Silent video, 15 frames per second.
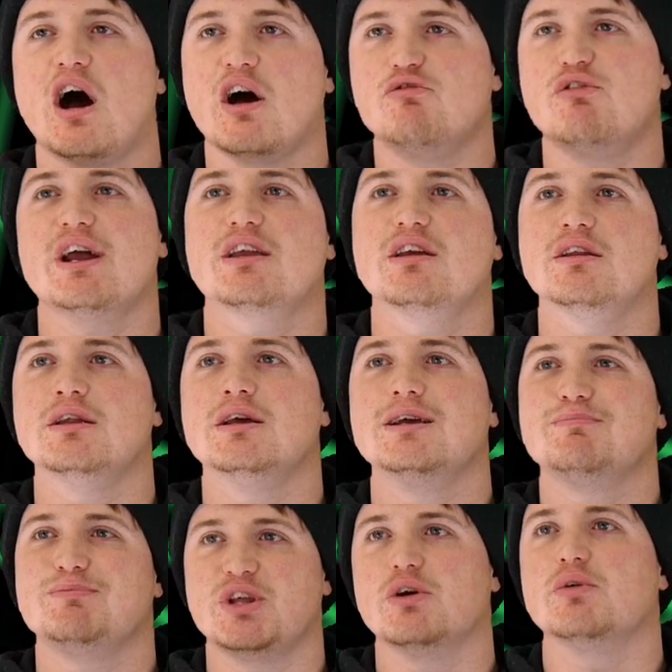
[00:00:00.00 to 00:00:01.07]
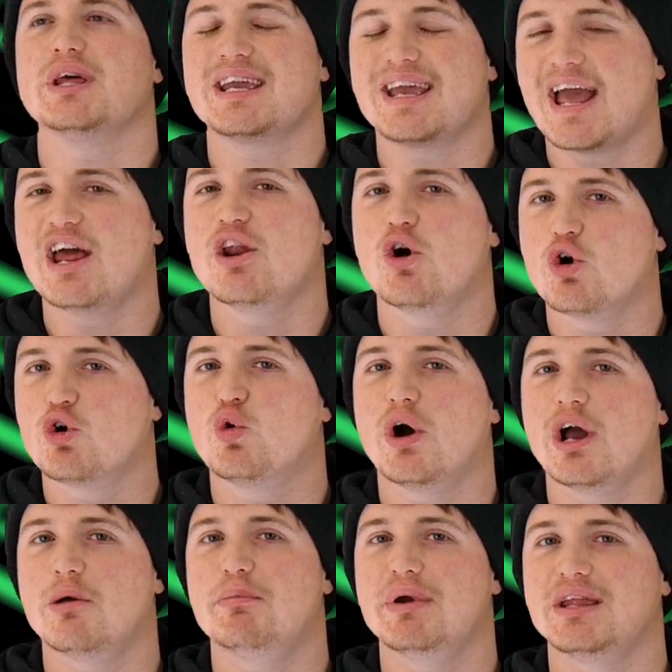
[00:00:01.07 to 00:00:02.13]
I reckon, you know, they're getting on
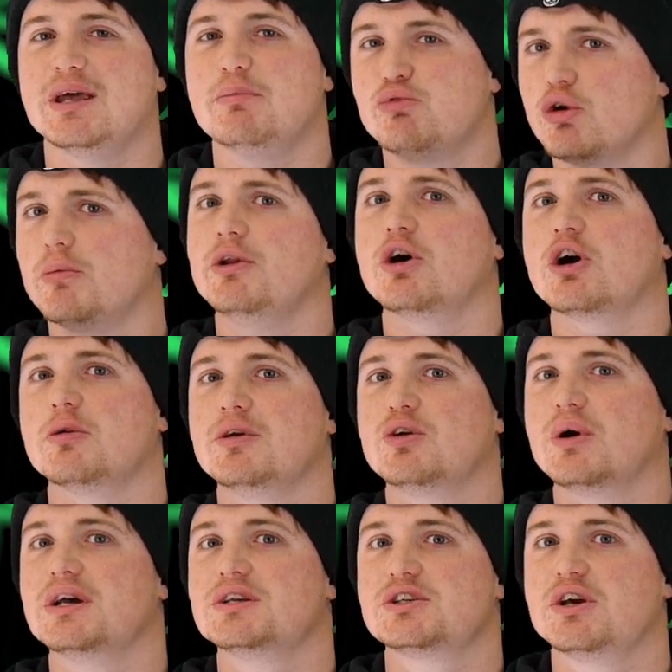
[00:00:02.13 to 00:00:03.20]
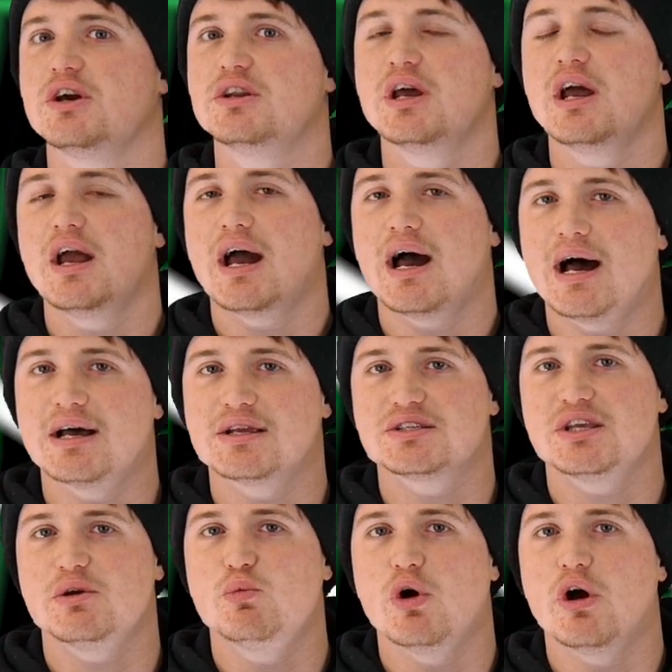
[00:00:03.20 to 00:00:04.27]
quite a bit. They're probably not going to be quite as good as
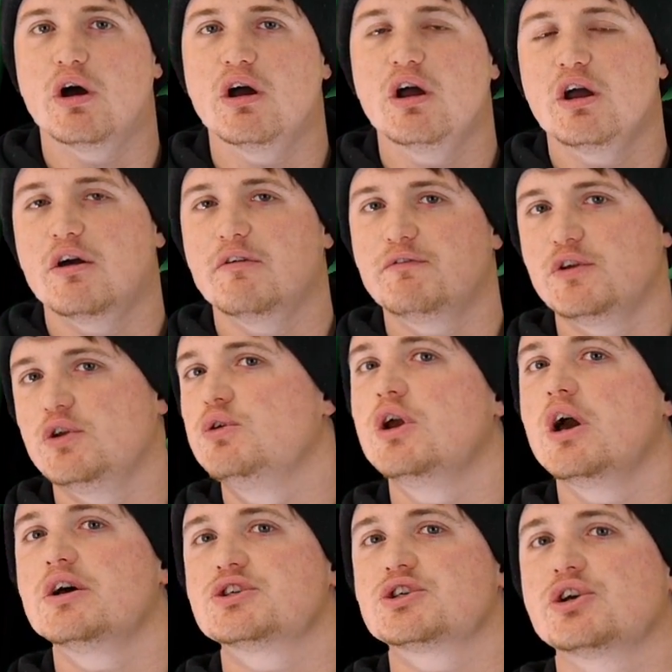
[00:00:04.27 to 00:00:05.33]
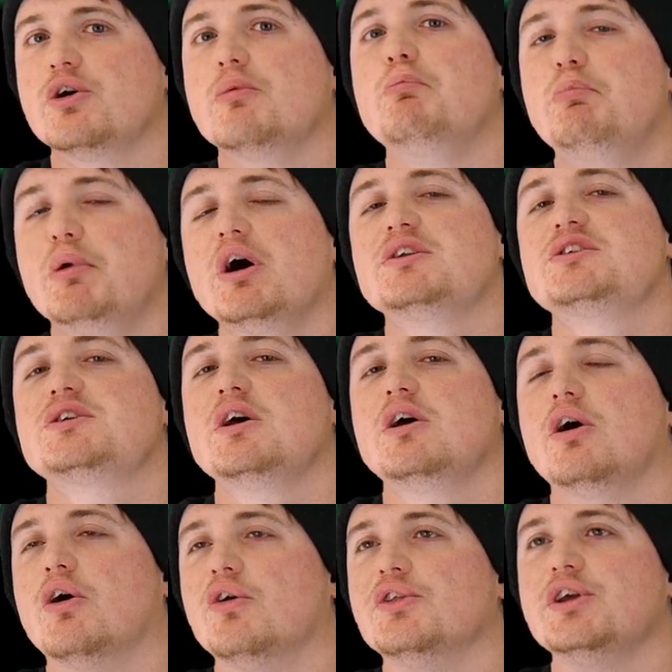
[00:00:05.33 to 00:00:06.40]
they were a few years ago. But
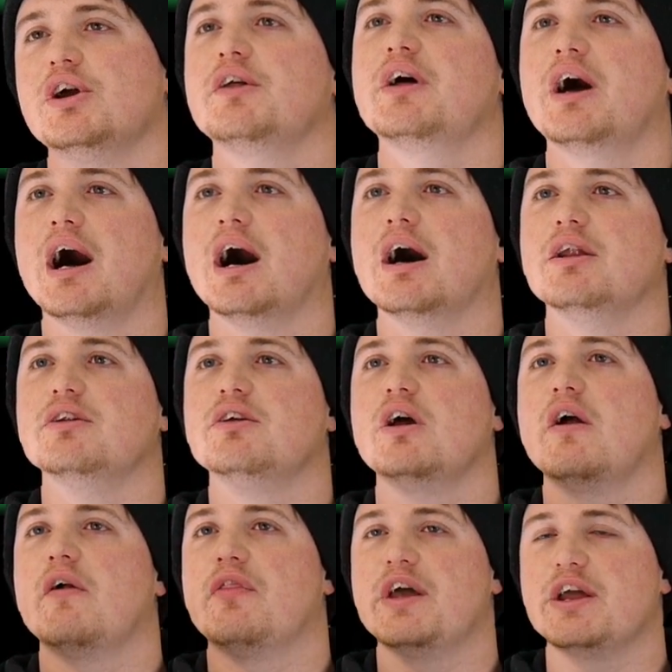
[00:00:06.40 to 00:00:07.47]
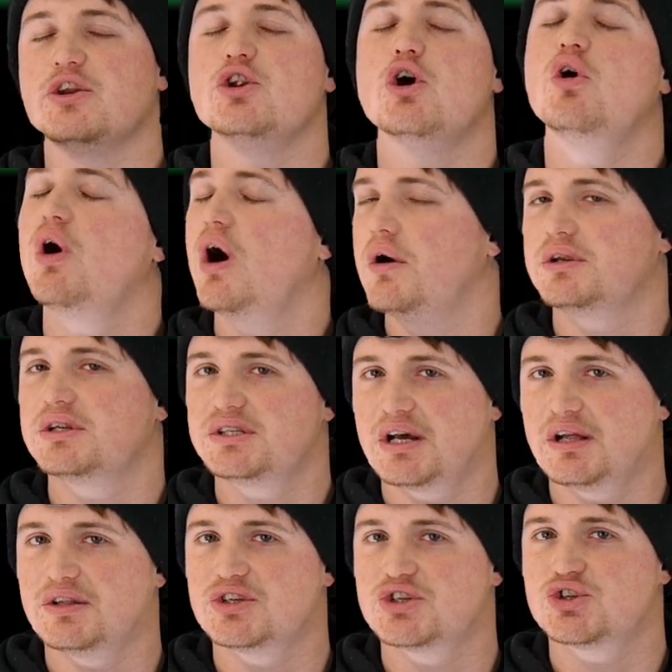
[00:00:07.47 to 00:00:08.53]
on the other hand, they know how to
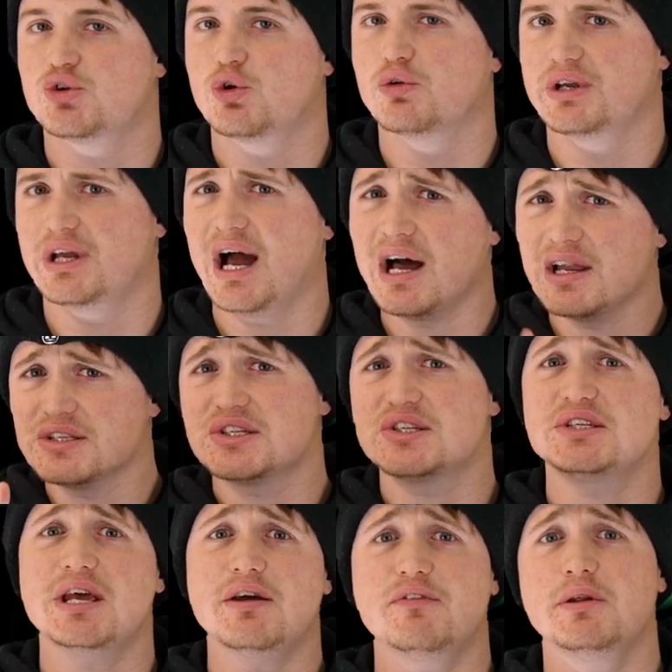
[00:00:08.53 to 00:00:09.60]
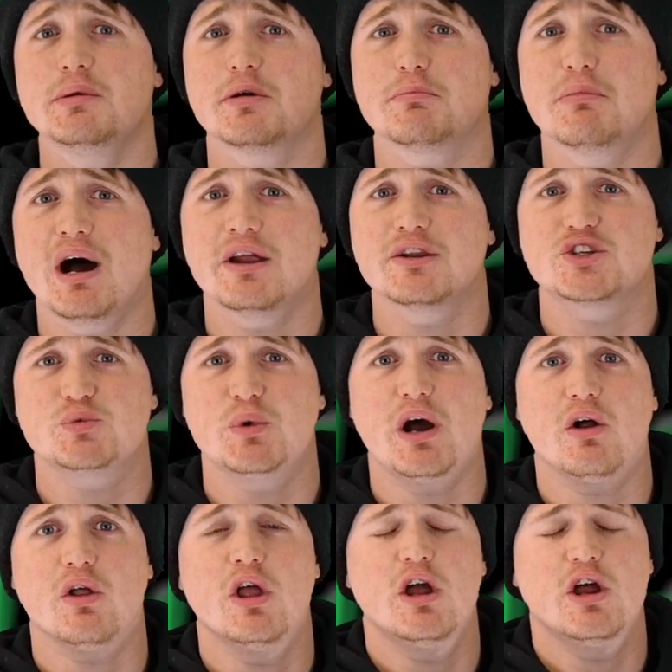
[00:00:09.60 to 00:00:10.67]
tell a story. And Stephanie McMahon as
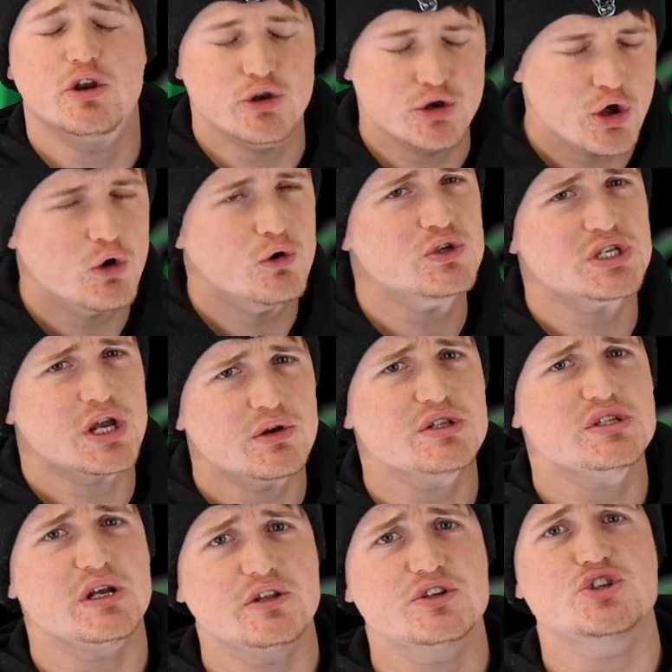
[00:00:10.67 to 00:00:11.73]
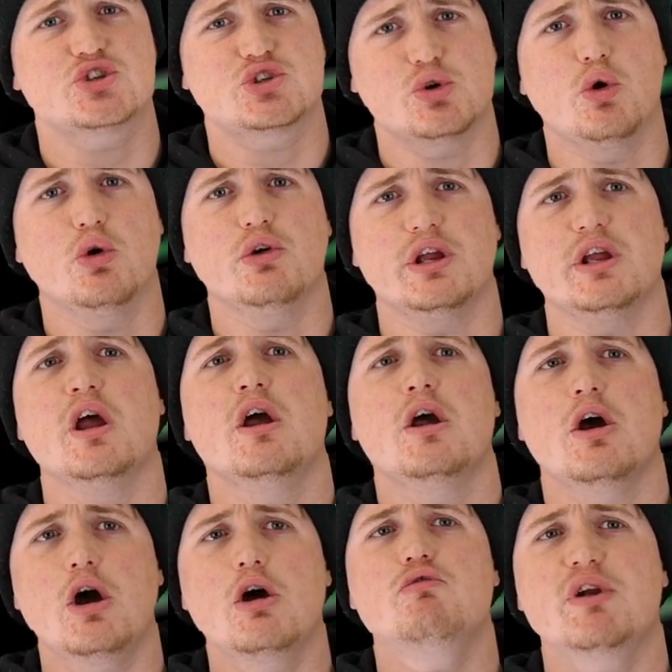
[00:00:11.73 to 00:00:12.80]
well knows how to tell a story.
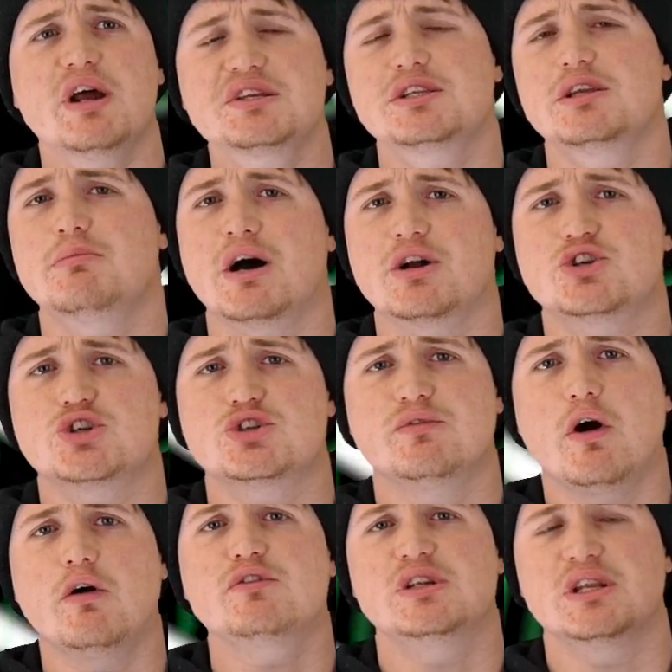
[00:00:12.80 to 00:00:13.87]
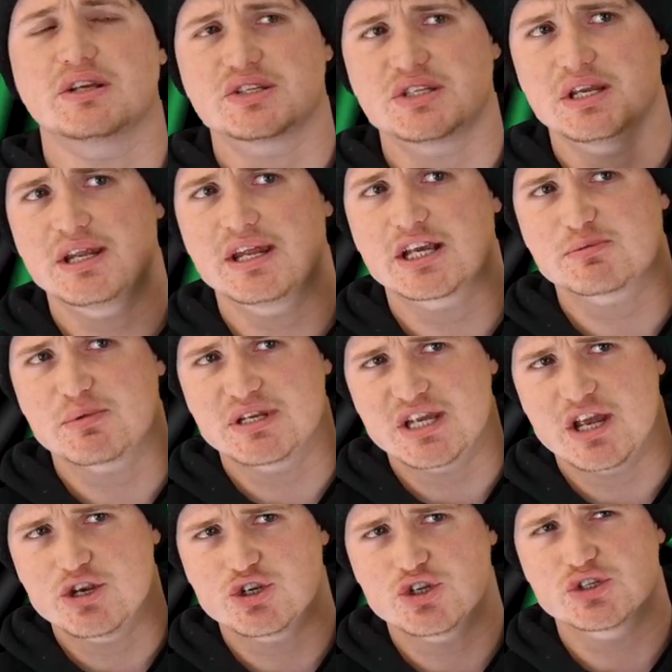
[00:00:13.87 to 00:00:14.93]
Her wrestling matches have often exceeded
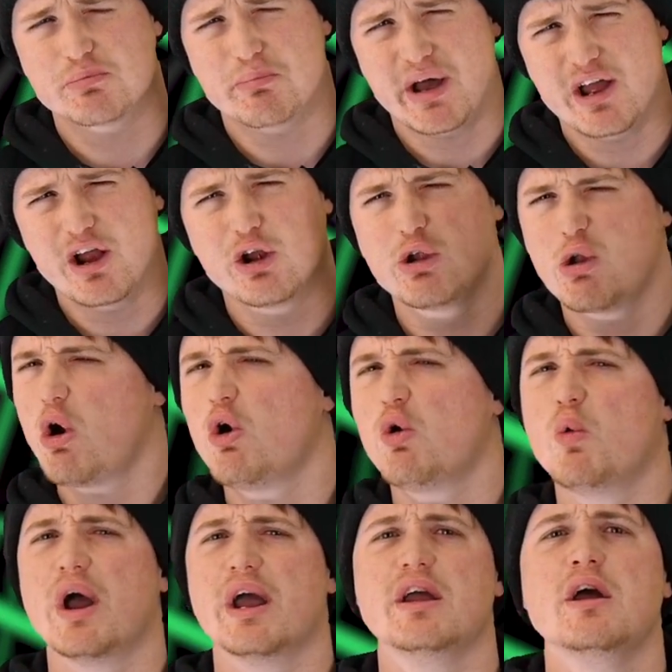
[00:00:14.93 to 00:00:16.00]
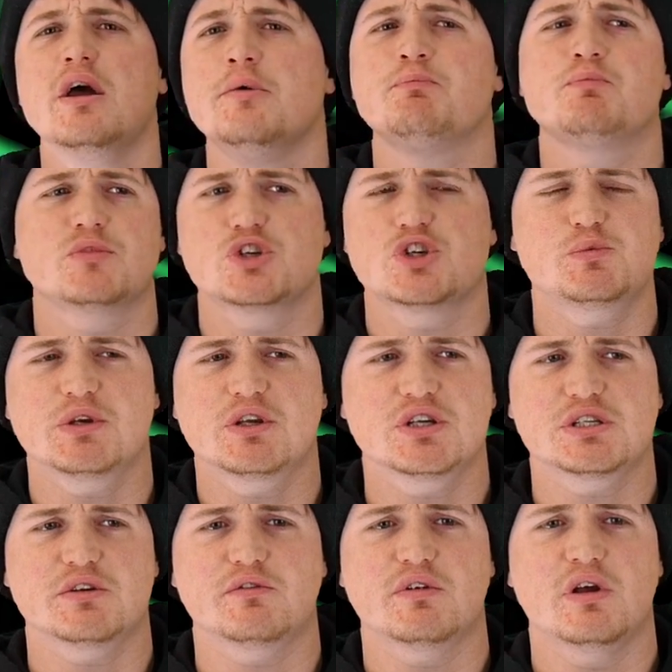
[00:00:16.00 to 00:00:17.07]
expectations by a long way just
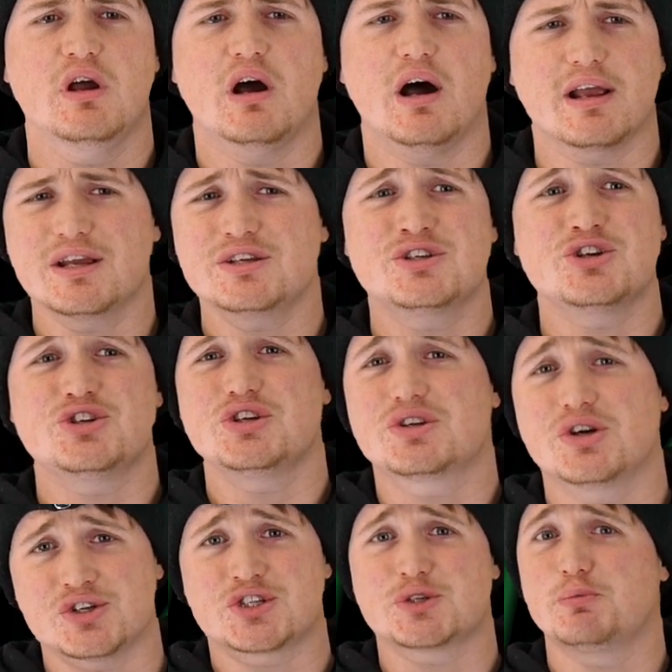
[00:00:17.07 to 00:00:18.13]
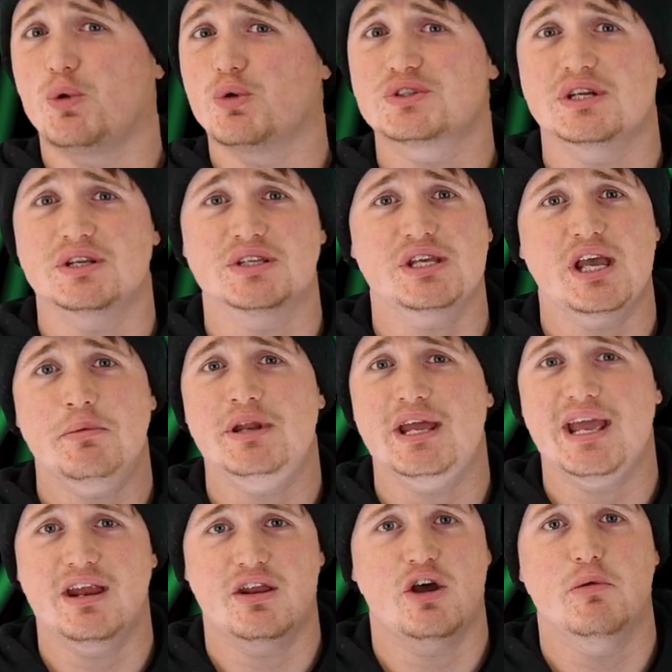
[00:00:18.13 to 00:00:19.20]
because of I guess because she's got sports entertainment
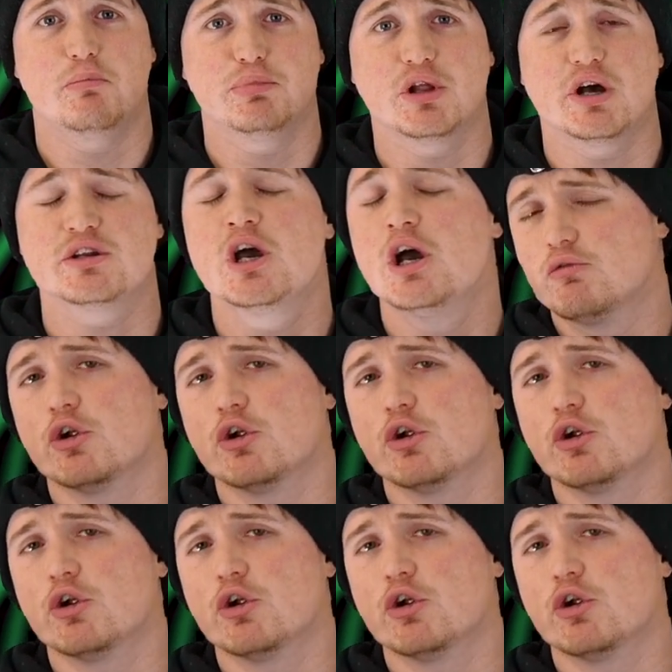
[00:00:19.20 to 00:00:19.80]
in her blood.